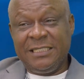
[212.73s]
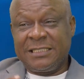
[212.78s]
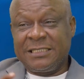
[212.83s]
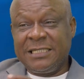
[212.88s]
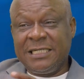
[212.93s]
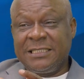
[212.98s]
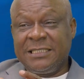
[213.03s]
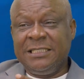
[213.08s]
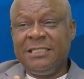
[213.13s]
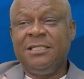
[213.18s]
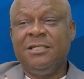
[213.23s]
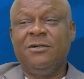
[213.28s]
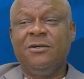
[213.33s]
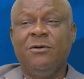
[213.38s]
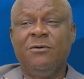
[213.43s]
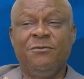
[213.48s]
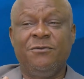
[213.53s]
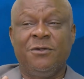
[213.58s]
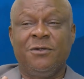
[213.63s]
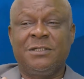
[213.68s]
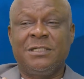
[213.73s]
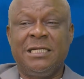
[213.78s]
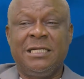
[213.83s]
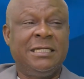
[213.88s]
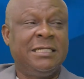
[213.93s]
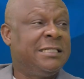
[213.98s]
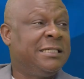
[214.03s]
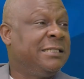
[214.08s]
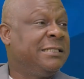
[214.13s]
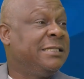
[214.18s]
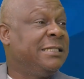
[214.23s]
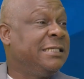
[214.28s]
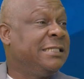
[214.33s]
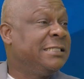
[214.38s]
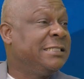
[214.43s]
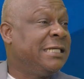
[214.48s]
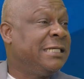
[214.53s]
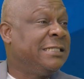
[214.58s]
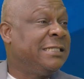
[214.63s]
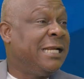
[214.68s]
it's stating the obvious, and the
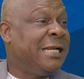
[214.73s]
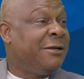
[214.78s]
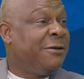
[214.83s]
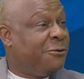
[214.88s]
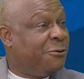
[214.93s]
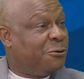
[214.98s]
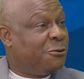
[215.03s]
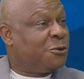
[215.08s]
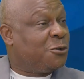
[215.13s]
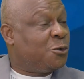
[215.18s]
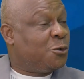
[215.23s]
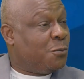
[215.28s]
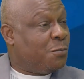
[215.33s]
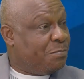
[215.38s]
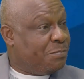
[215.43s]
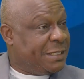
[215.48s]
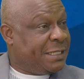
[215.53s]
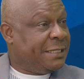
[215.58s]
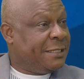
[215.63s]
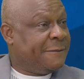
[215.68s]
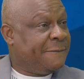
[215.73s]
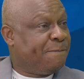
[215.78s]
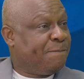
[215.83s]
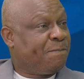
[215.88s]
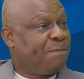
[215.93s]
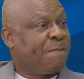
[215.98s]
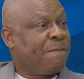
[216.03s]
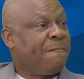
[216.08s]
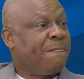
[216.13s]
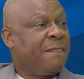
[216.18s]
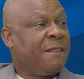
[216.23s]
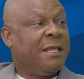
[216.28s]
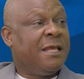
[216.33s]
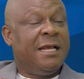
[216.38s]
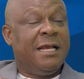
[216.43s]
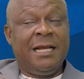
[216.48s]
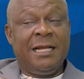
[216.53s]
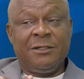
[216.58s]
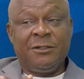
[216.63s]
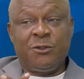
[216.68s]
things that are known to me
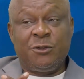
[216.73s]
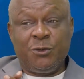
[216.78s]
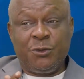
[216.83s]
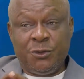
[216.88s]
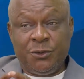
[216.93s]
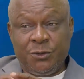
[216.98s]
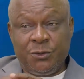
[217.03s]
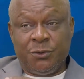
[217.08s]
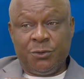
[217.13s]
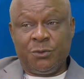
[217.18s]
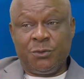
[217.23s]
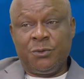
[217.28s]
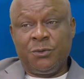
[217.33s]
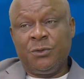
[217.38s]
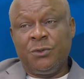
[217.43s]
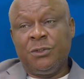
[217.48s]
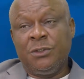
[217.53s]
and to you.